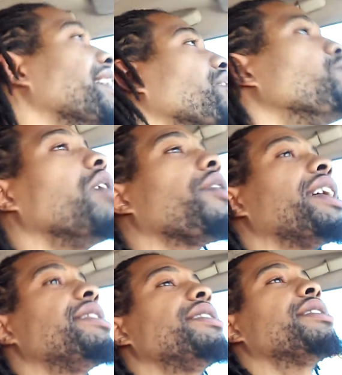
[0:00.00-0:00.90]
And you know
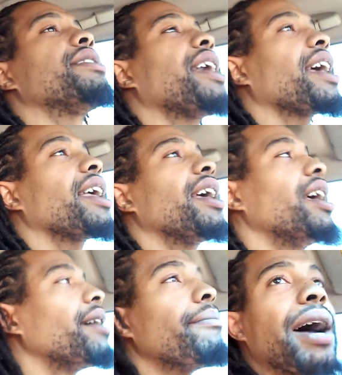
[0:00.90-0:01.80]
that shit today
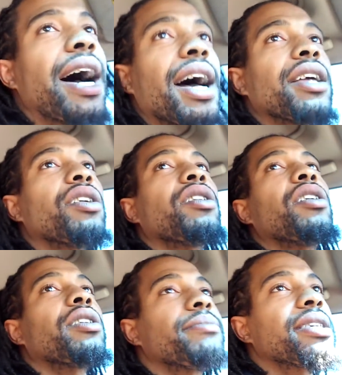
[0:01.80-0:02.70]
by, you
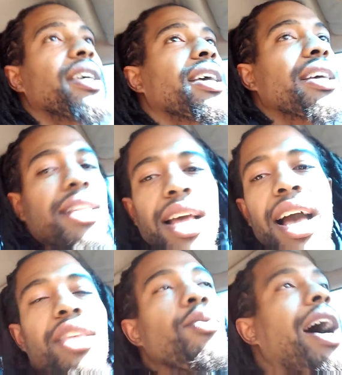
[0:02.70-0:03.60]
know what I'm saying,
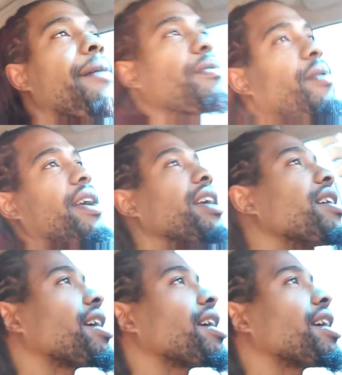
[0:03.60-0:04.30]
how you operate